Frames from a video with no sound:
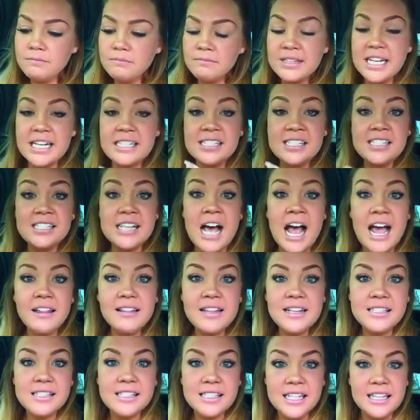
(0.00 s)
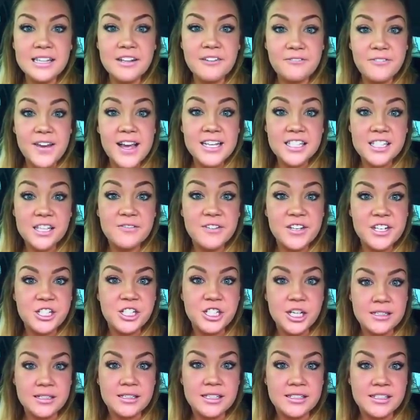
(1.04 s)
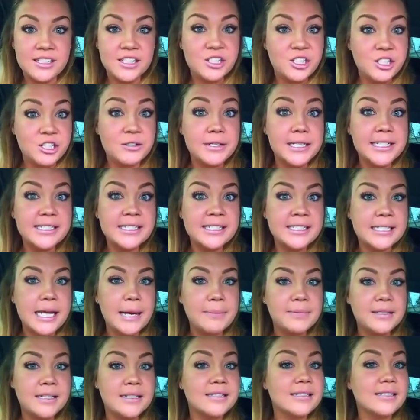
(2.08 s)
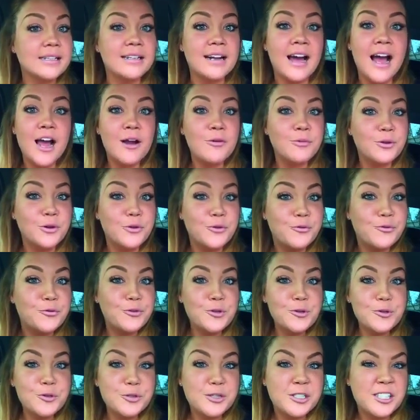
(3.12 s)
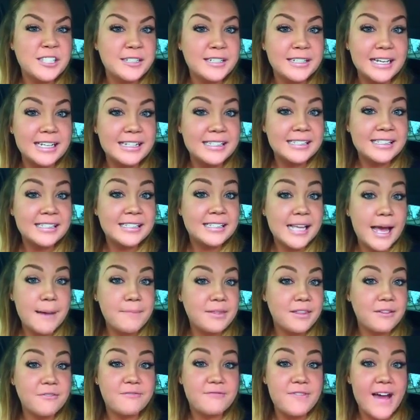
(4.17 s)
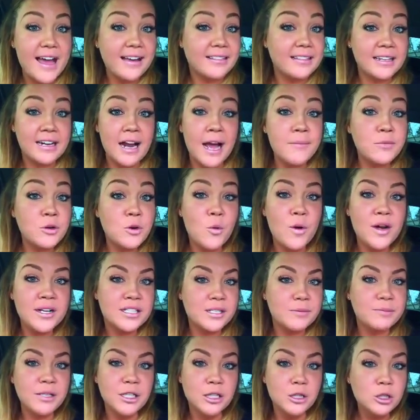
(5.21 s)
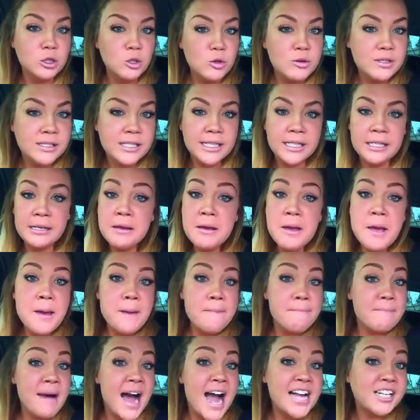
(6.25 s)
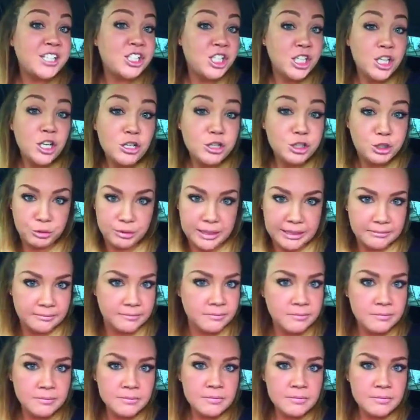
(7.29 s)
that silence in the face of injustice is your acceptance. And I refuse to accept the fact that I'm going to be losing my children,